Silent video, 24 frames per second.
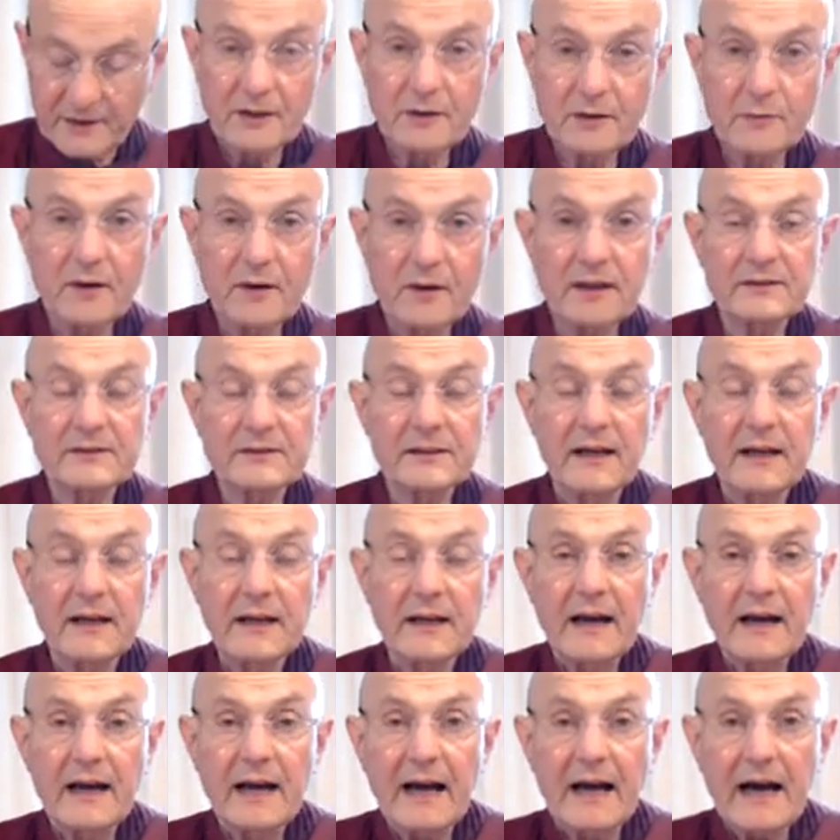So in other
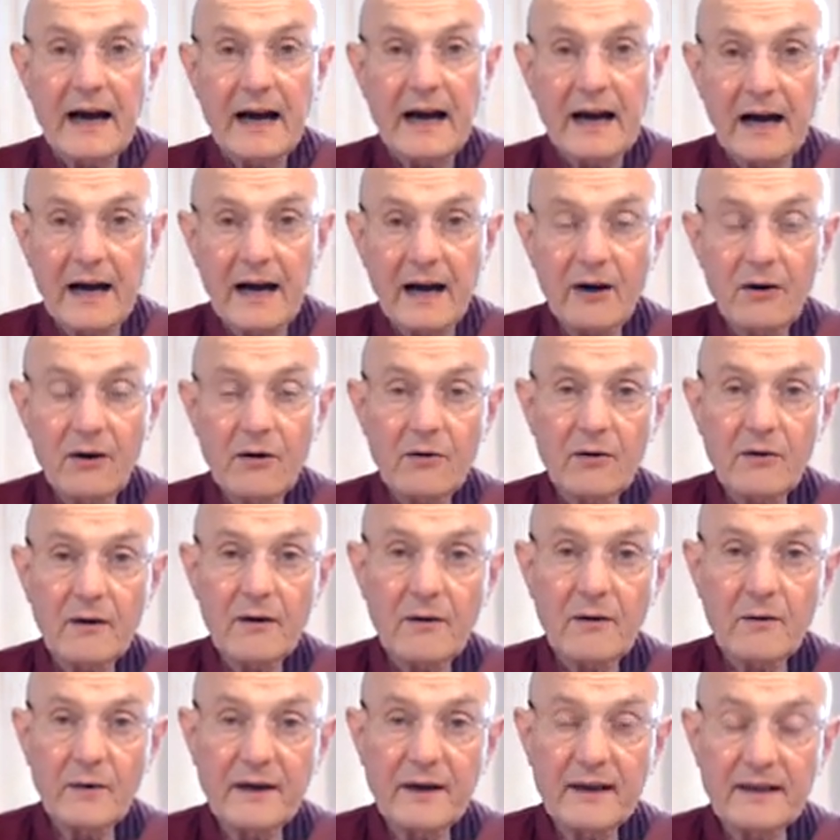words,
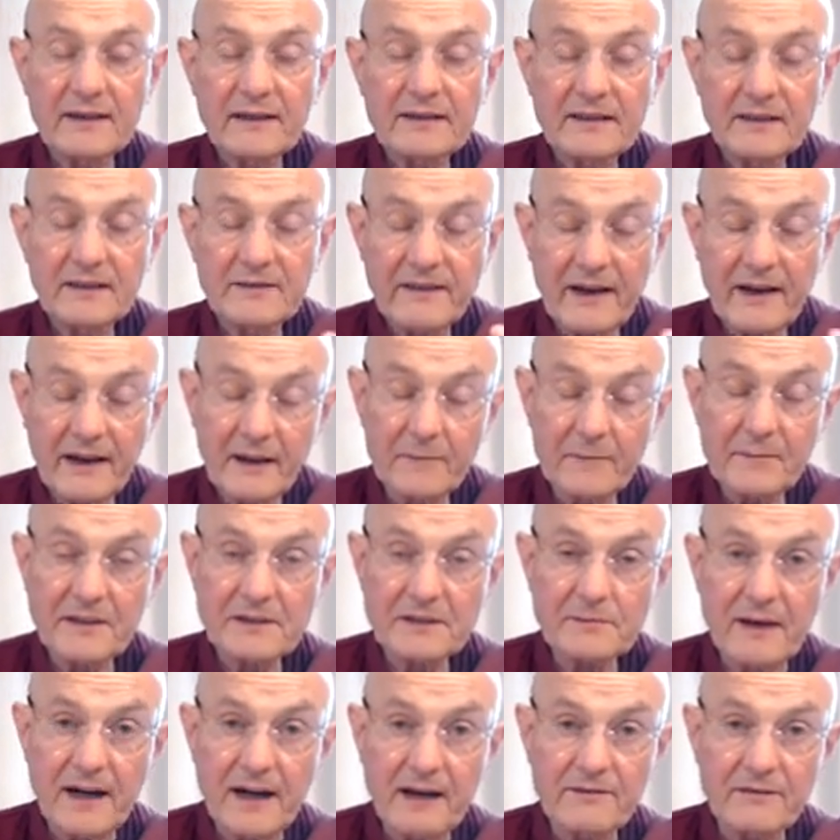how we can
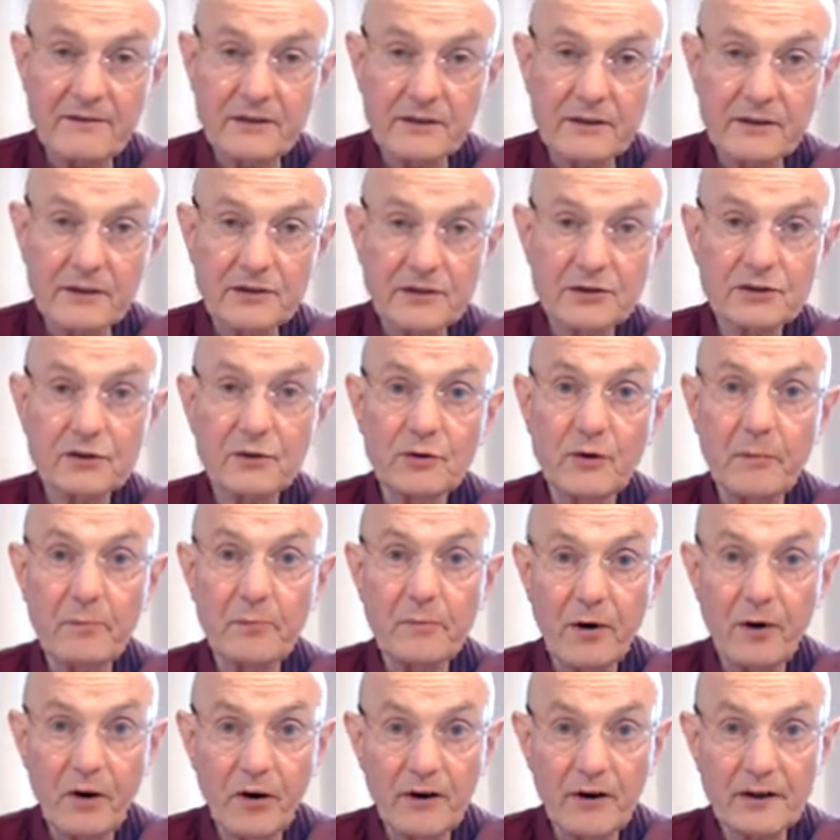develop this mindfulness to
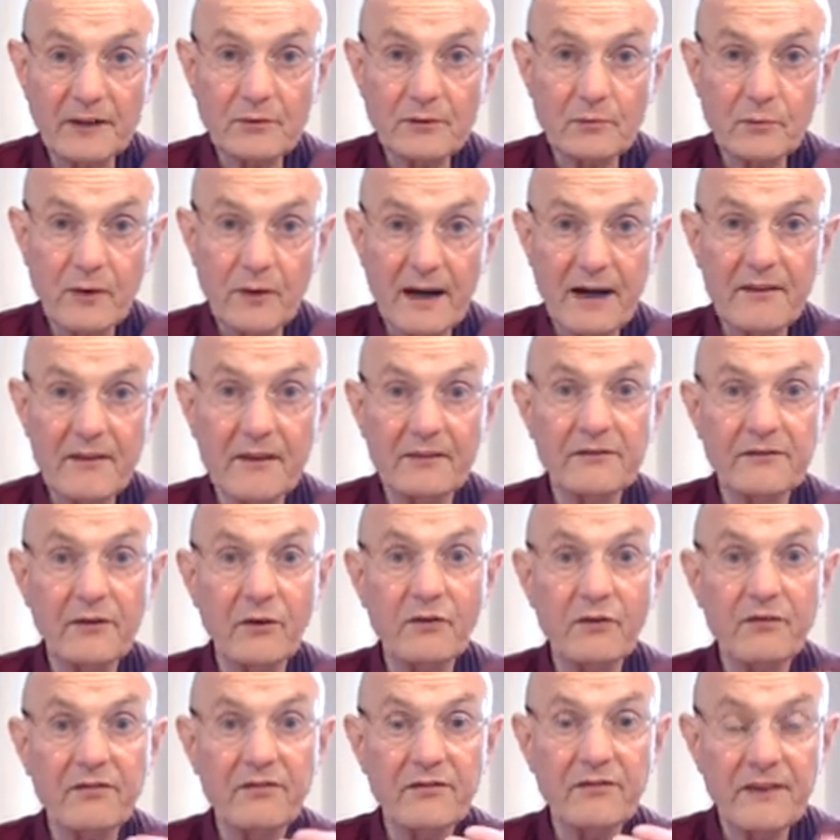a point where the
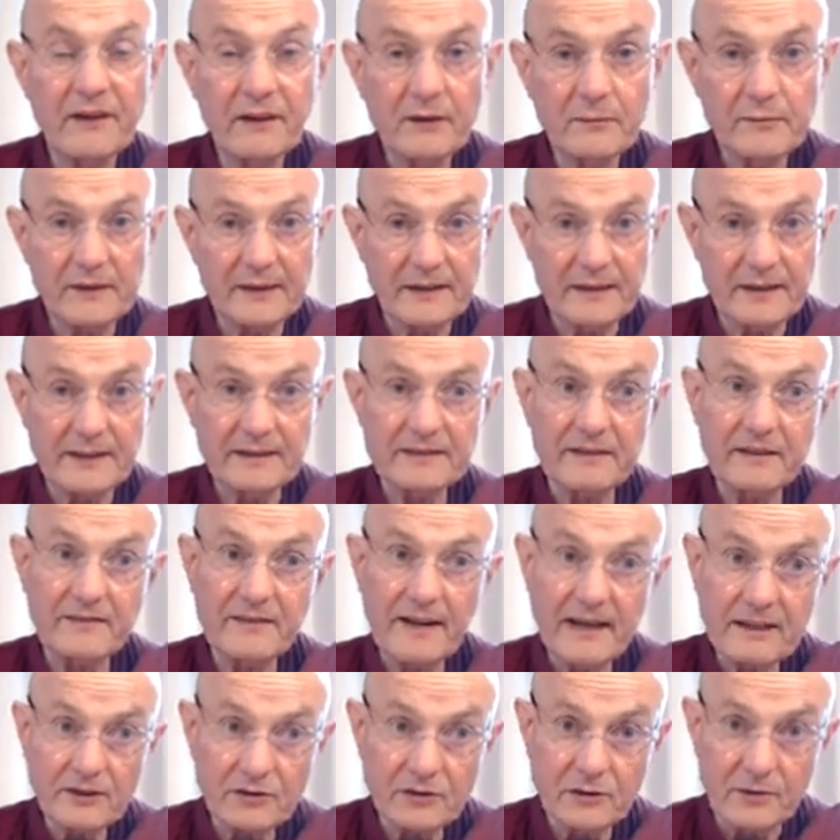fulfillment is
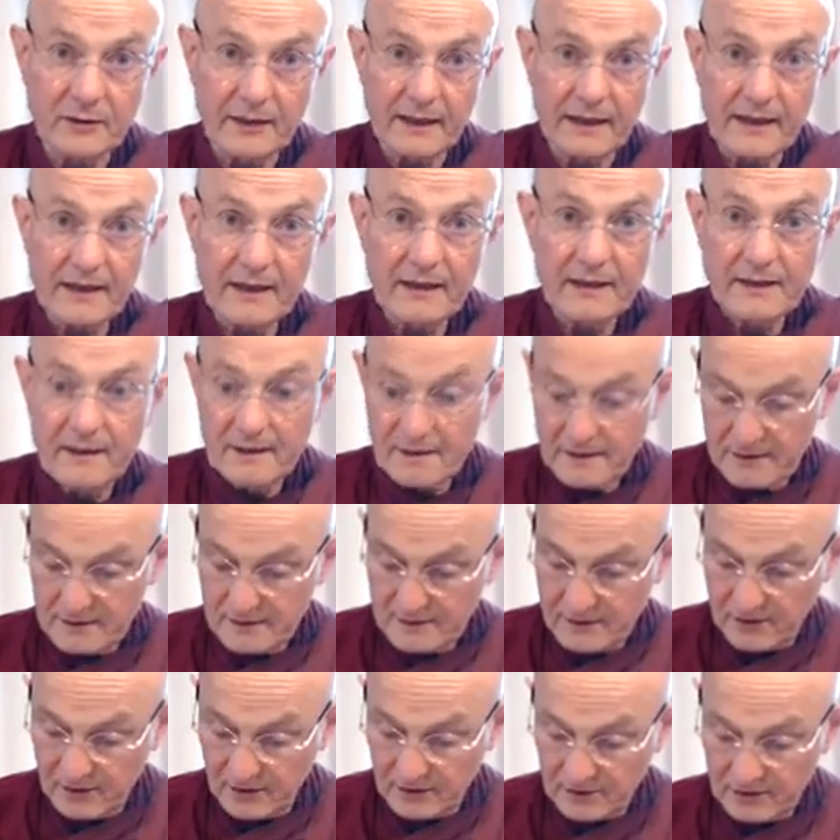eventually,
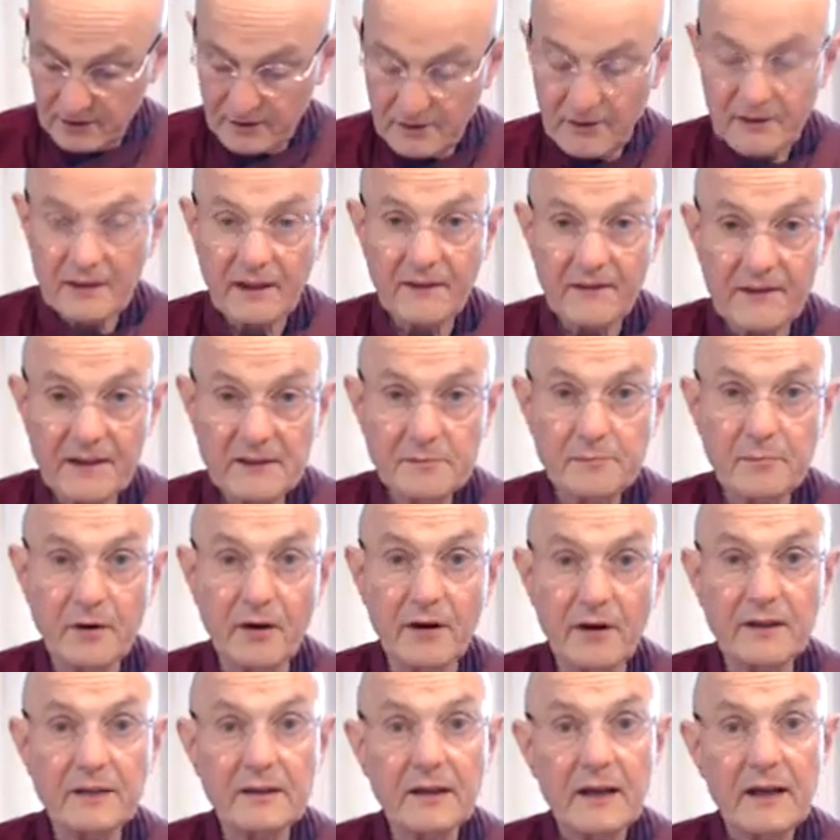not at this
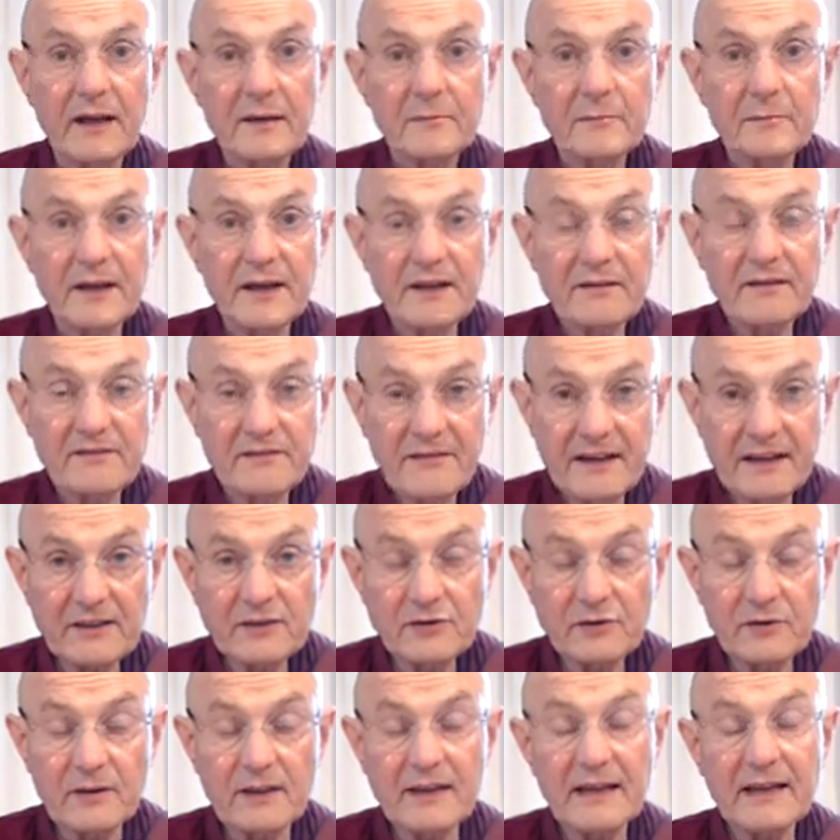point, but
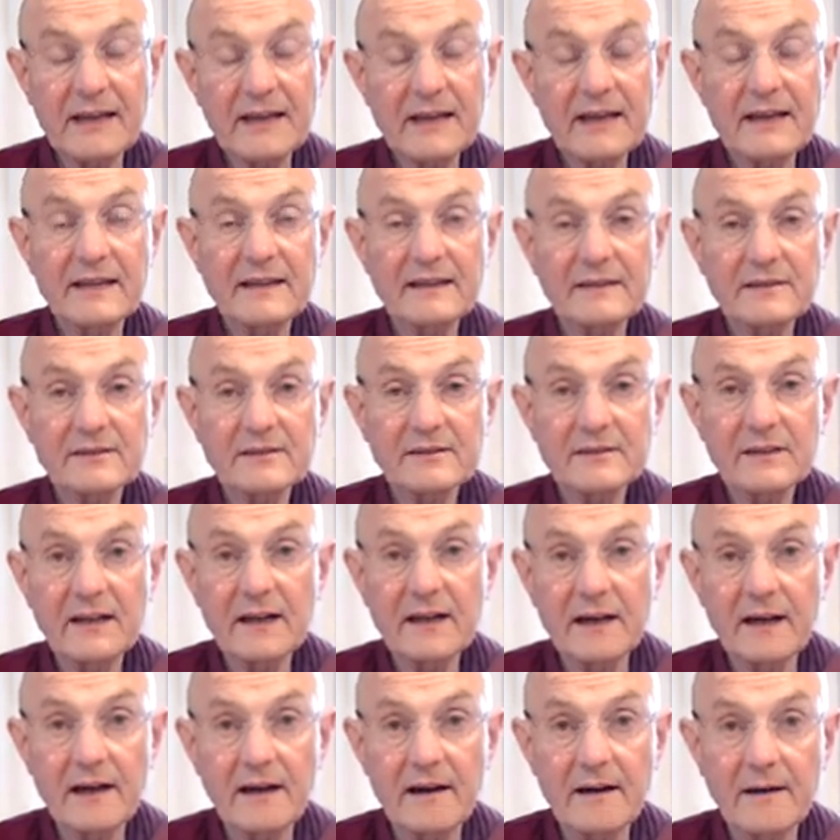eventually is
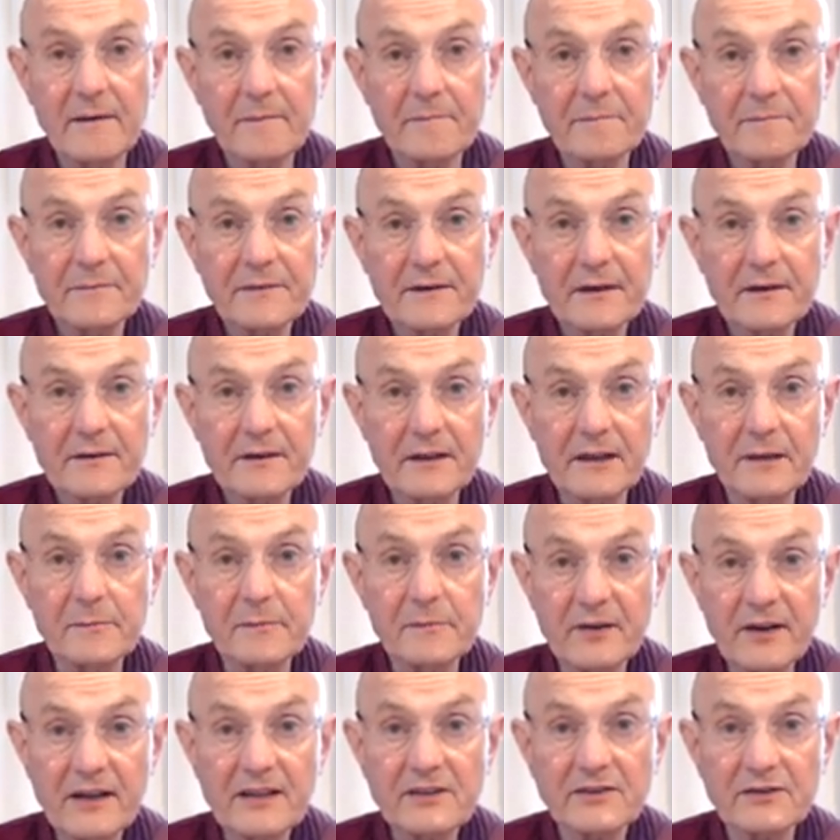the
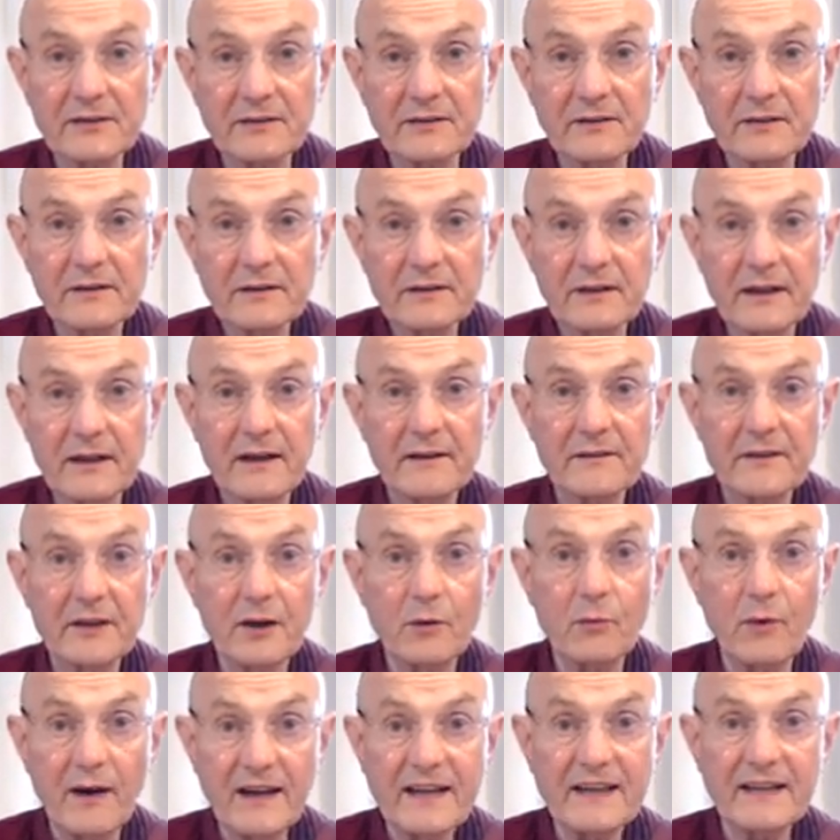liberation, the
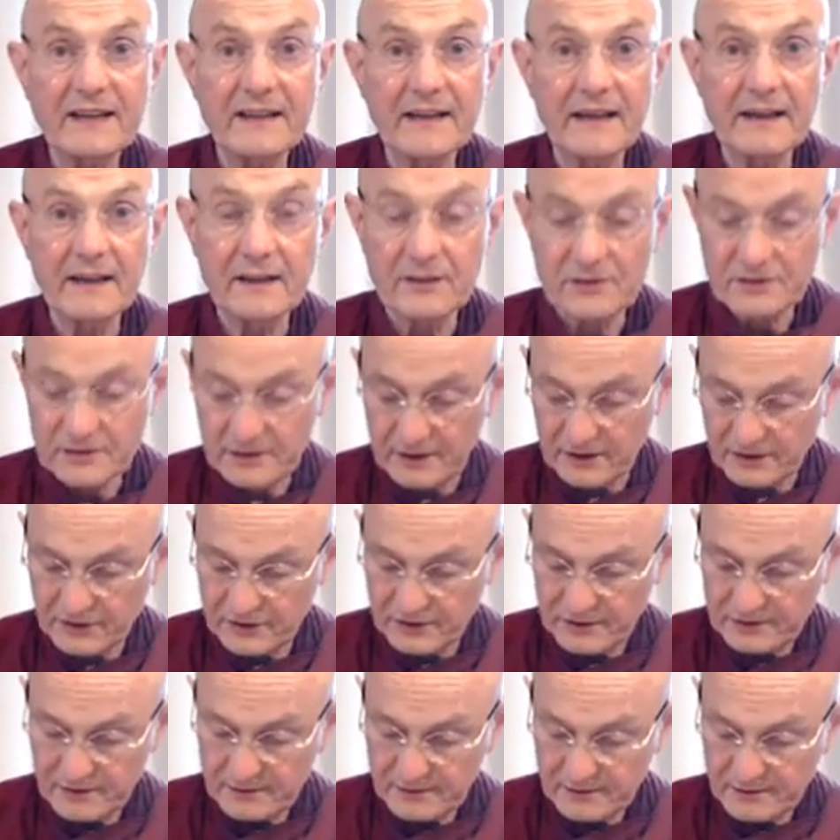awakening as
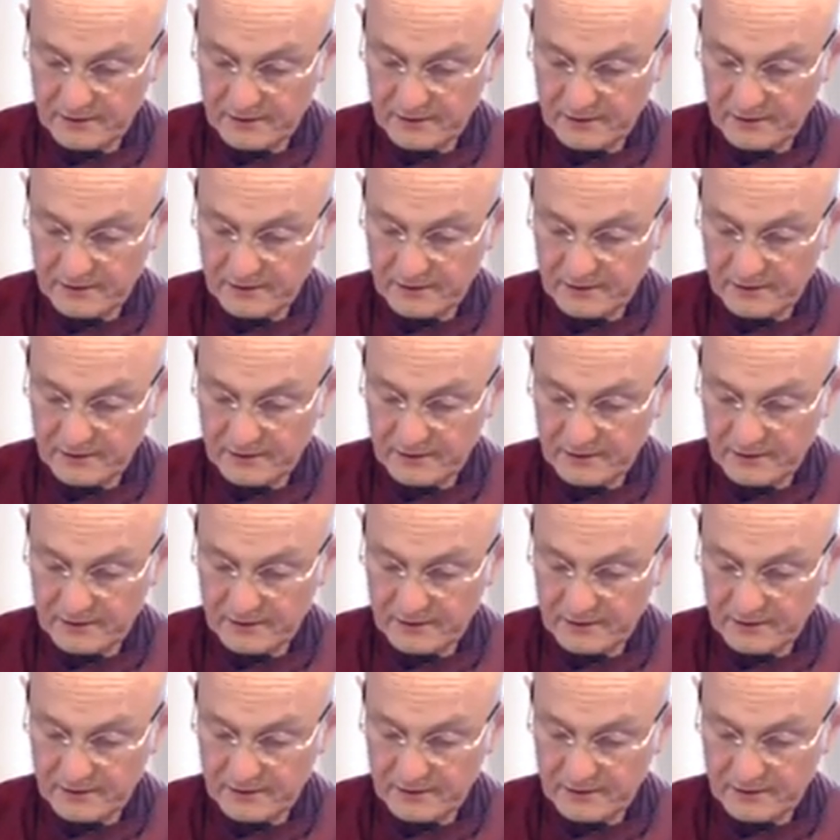such.